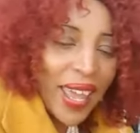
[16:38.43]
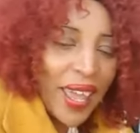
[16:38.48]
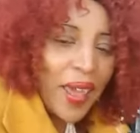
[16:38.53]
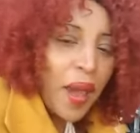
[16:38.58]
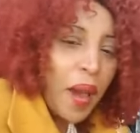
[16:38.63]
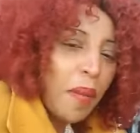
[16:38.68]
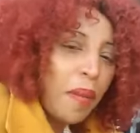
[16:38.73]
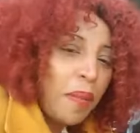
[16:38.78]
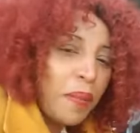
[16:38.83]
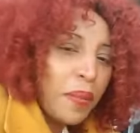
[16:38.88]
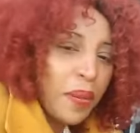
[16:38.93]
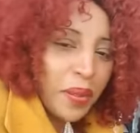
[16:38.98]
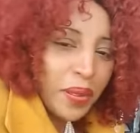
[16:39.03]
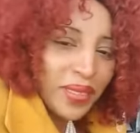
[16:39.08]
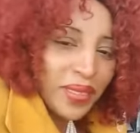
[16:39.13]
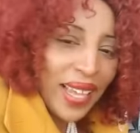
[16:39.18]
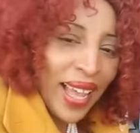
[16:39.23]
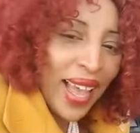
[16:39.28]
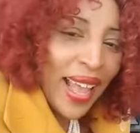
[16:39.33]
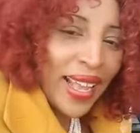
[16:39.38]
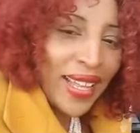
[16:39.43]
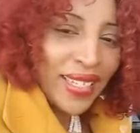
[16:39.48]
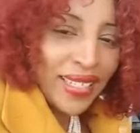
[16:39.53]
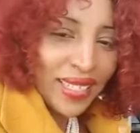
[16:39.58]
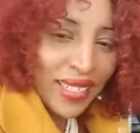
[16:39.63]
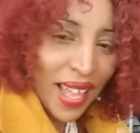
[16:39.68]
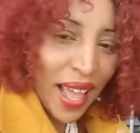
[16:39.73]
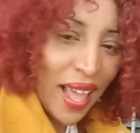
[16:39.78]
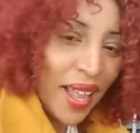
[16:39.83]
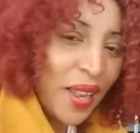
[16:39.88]
Airport. I
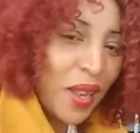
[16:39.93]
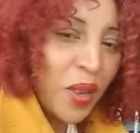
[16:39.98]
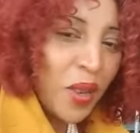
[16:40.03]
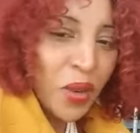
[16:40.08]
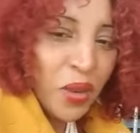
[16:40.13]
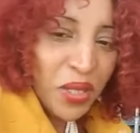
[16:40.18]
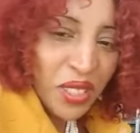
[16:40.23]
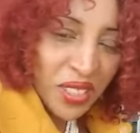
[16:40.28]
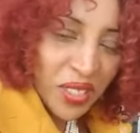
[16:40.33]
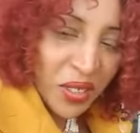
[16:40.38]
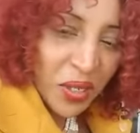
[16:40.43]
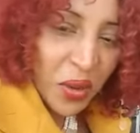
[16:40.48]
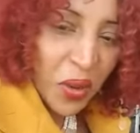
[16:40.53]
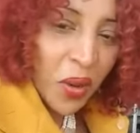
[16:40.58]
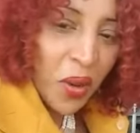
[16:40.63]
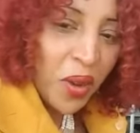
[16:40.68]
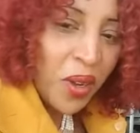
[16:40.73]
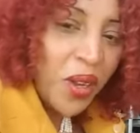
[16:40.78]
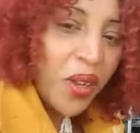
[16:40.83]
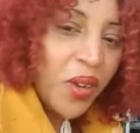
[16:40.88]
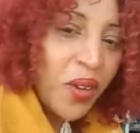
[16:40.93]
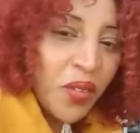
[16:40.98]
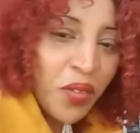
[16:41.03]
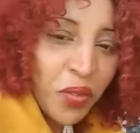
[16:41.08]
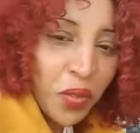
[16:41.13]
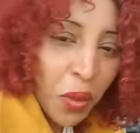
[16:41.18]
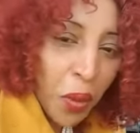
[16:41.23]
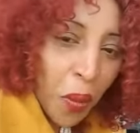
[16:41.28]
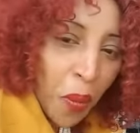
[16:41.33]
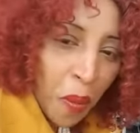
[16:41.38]
salute you, all
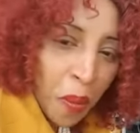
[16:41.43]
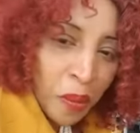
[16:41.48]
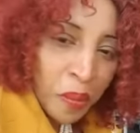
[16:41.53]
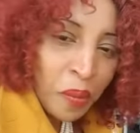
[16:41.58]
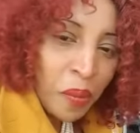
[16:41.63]
of you.